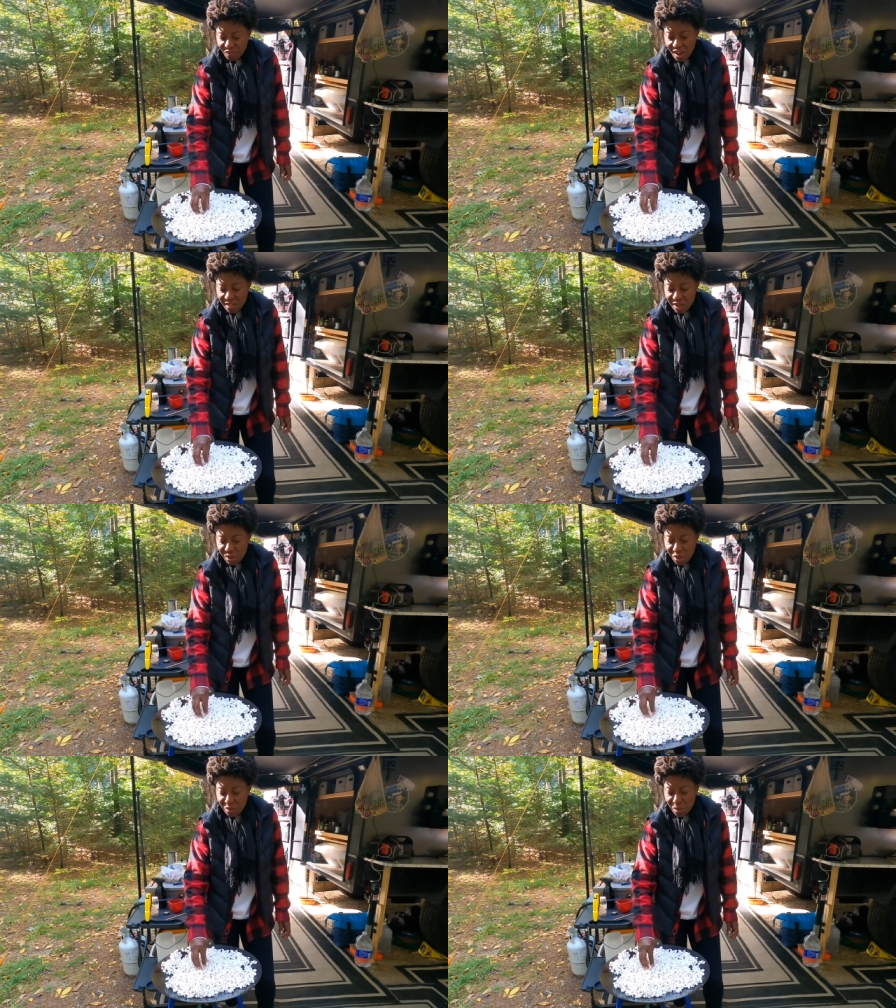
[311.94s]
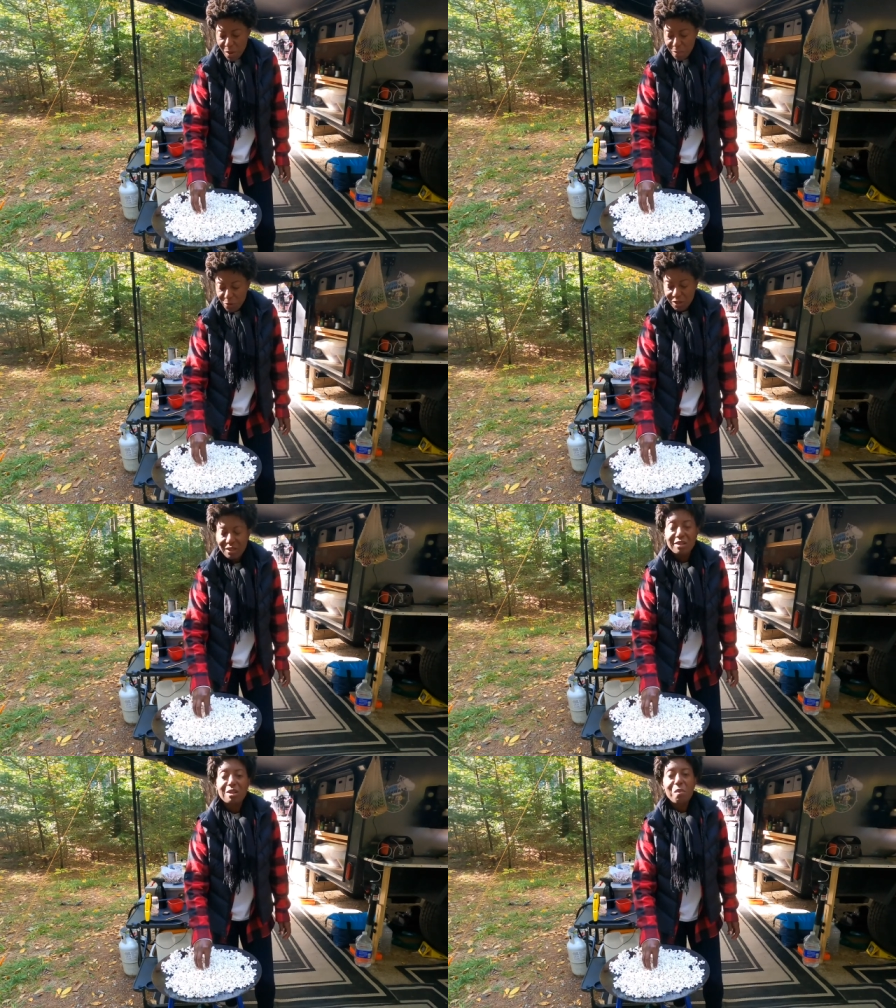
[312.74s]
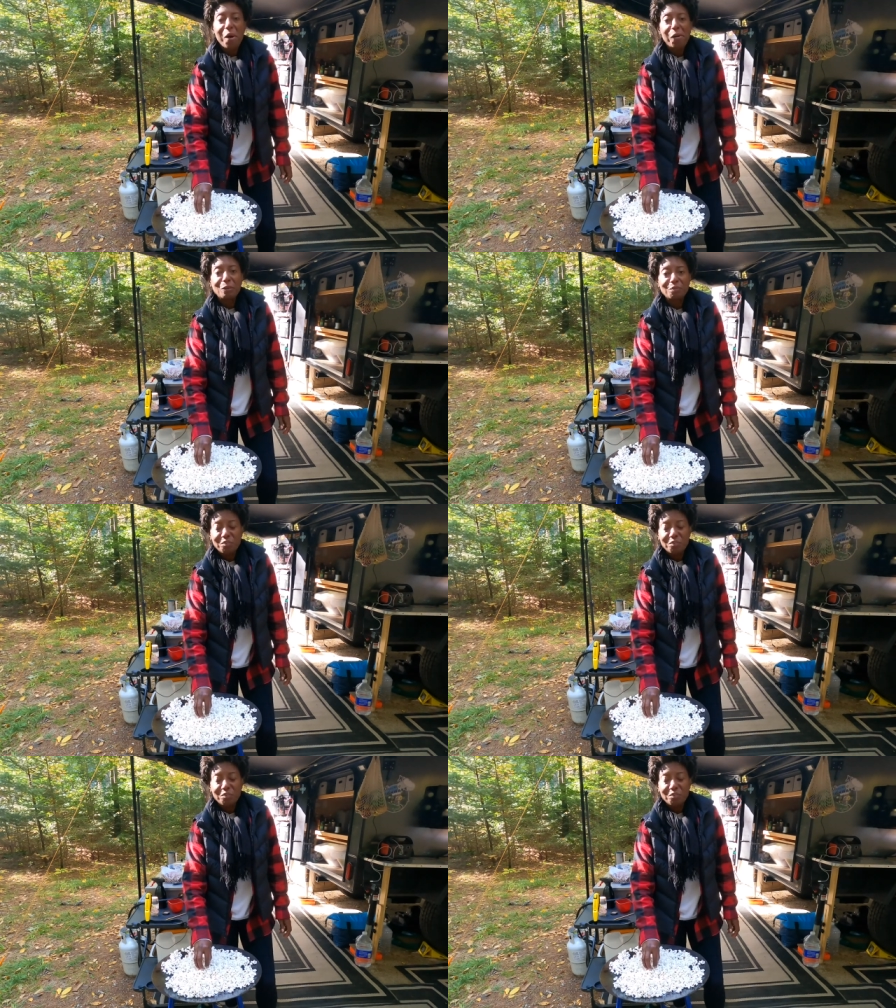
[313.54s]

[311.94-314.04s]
And that's how you make popcorn in the Tembo.